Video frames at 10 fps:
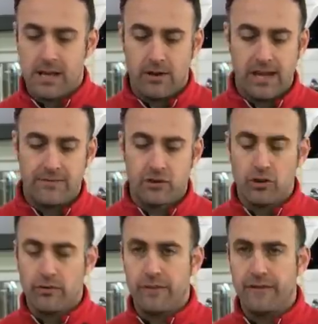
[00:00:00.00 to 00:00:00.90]
Okay, I've
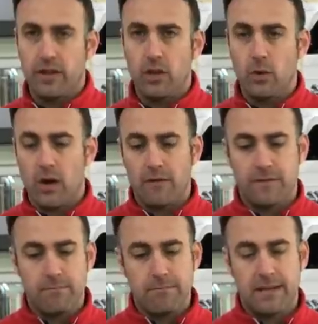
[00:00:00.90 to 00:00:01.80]
done the review of
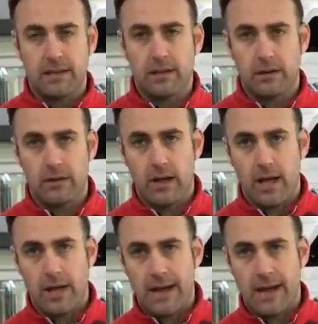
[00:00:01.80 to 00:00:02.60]
the middle uh,